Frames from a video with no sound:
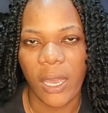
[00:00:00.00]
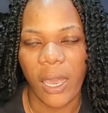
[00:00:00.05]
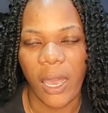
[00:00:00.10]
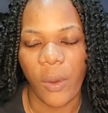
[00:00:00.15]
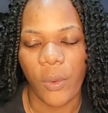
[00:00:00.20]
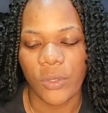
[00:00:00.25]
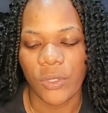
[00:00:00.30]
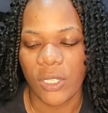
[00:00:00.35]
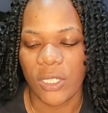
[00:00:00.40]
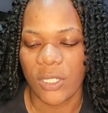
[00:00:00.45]
I
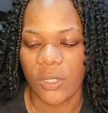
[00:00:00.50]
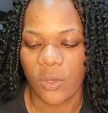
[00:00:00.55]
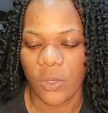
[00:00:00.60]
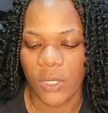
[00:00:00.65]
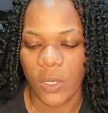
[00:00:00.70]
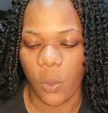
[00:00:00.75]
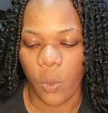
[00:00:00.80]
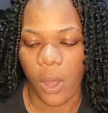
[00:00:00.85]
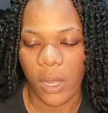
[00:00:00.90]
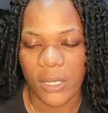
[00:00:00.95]
would just use
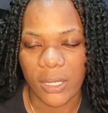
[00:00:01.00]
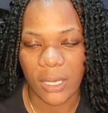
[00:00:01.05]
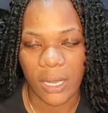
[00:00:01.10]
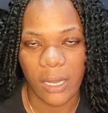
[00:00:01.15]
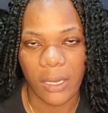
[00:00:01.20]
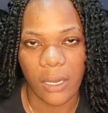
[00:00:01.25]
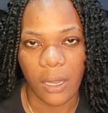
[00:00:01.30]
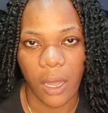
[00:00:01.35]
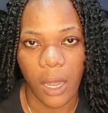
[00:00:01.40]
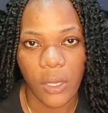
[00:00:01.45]
the wax
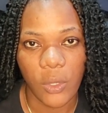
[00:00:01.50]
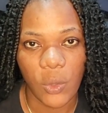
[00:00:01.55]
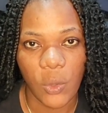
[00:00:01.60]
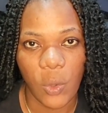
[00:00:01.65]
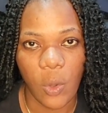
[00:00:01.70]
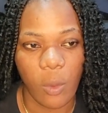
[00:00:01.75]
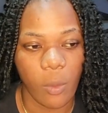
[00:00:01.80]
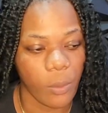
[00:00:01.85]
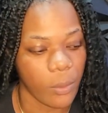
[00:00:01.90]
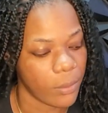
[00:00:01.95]
and the hot
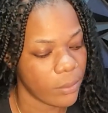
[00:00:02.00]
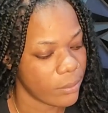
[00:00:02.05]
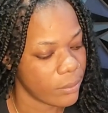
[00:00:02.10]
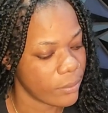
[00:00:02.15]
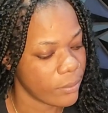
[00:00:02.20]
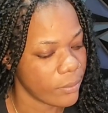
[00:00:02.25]
comb